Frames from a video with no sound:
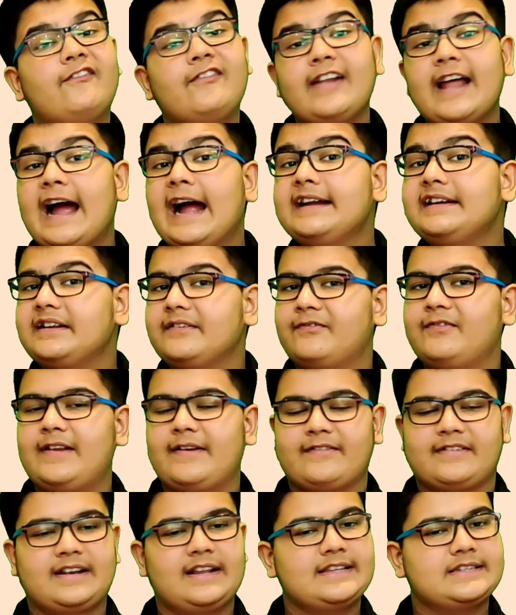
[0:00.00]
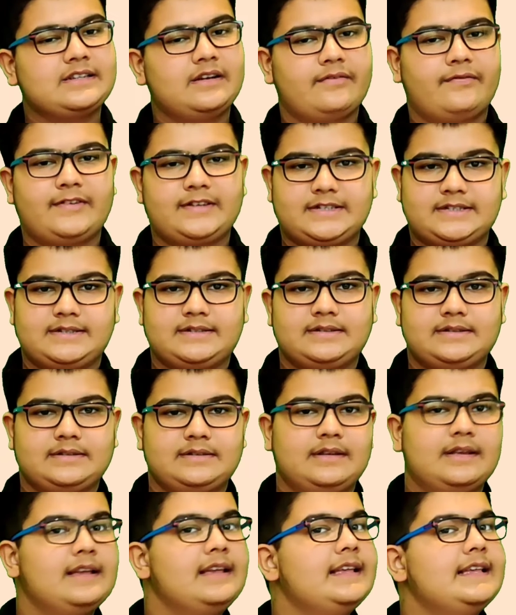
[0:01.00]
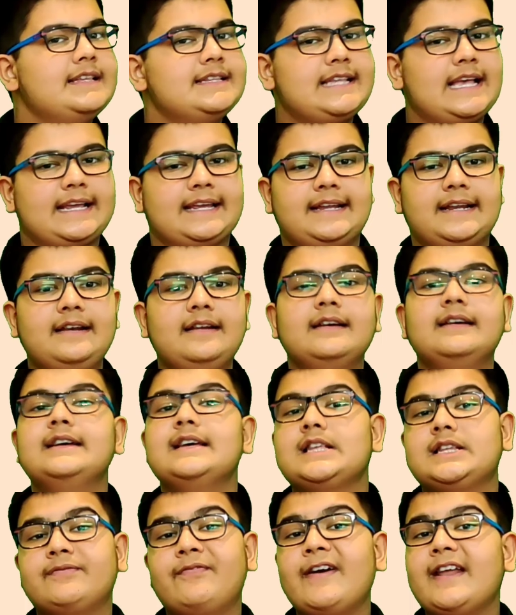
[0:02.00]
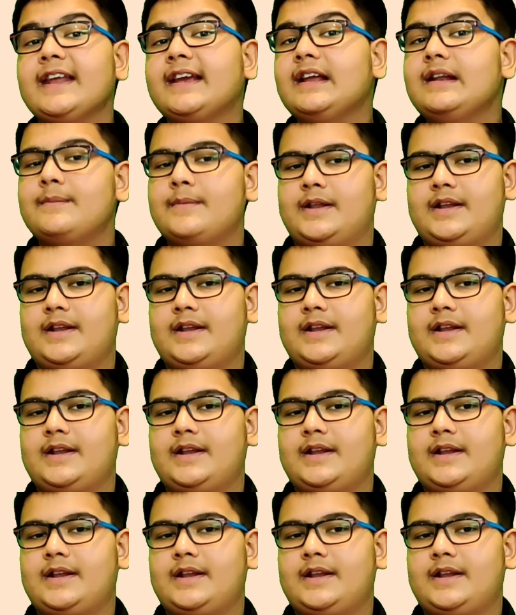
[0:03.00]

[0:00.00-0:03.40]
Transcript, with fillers: flat reflecting surface. Second, spherical